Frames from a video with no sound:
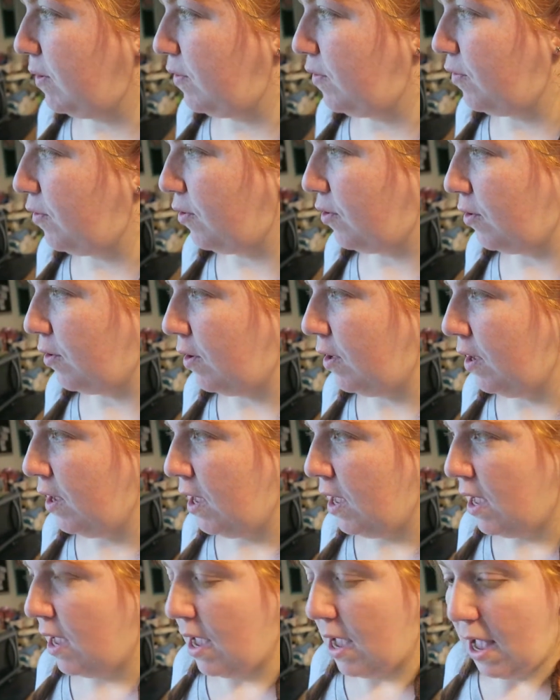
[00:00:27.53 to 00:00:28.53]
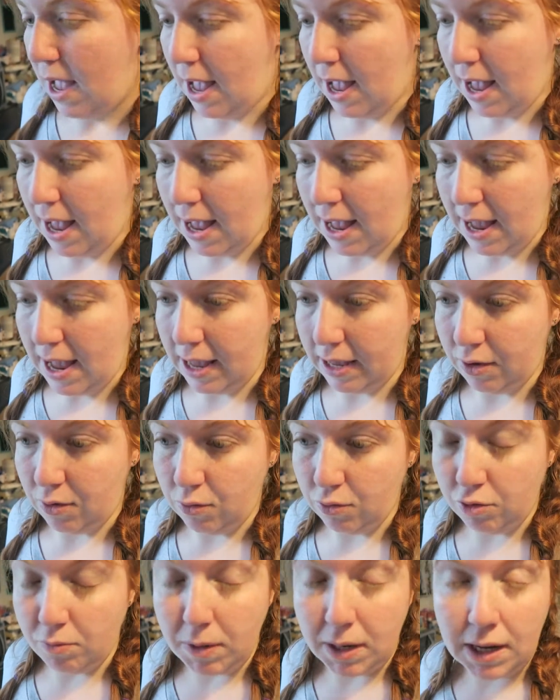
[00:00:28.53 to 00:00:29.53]
before I
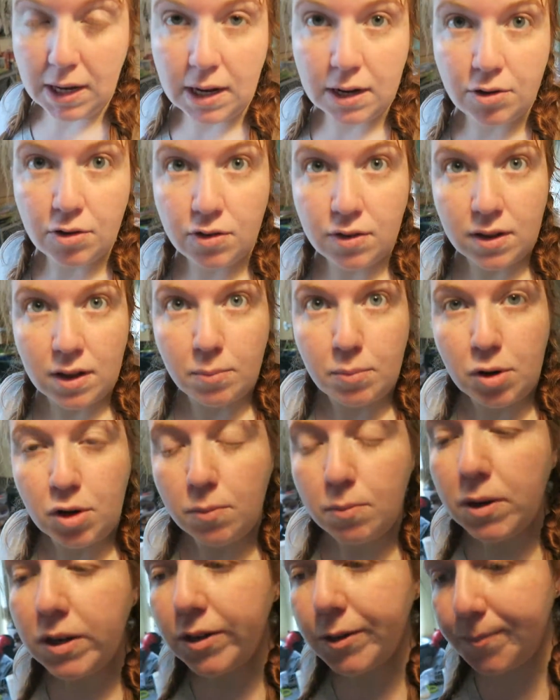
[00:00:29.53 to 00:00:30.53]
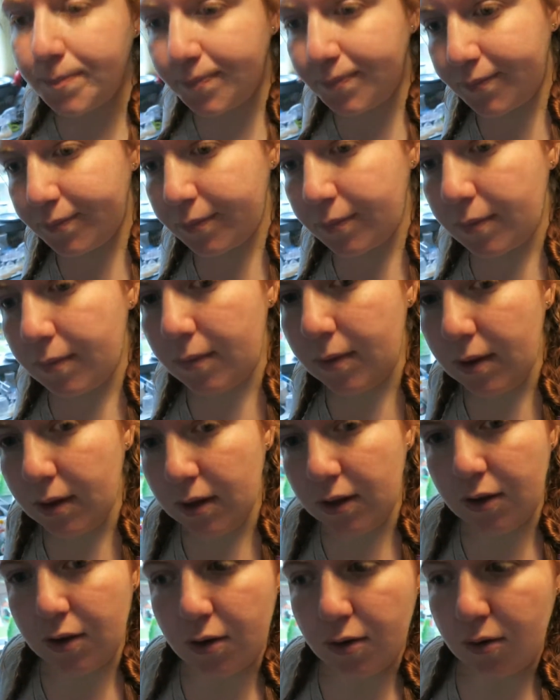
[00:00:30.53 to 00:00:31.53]
go to my hairdresser's appointment.
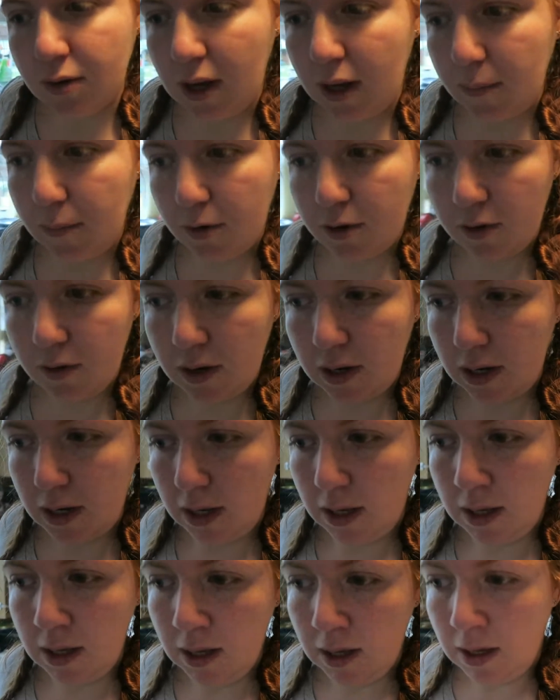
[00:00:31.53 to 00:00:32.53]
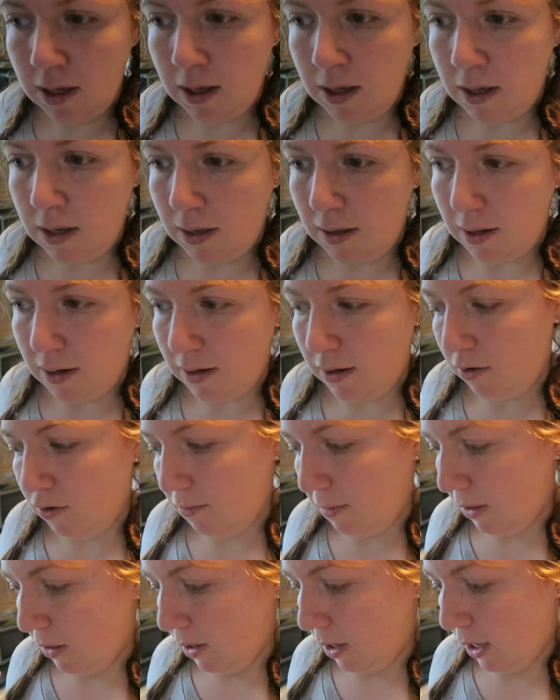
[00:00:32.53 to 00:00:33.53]
So I'm currently starting
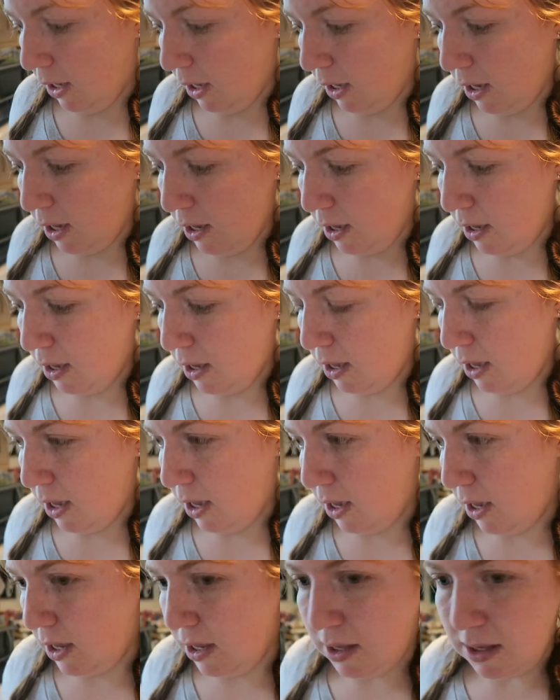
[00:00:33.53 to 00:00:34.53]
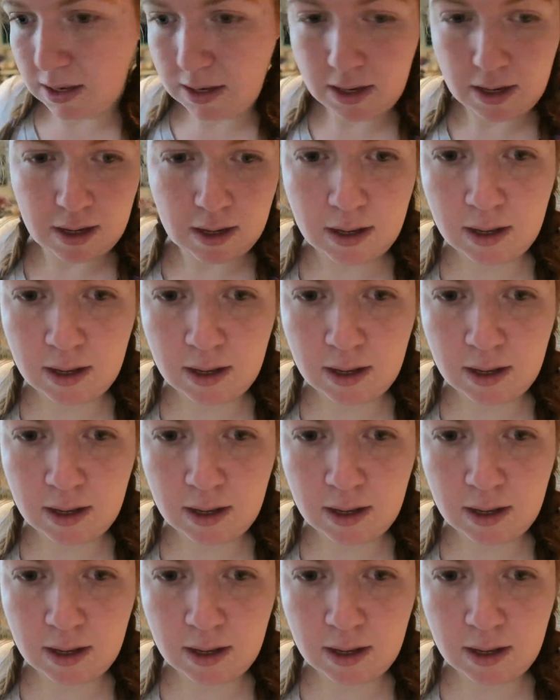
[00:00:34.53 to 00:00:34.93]
to make the cake, and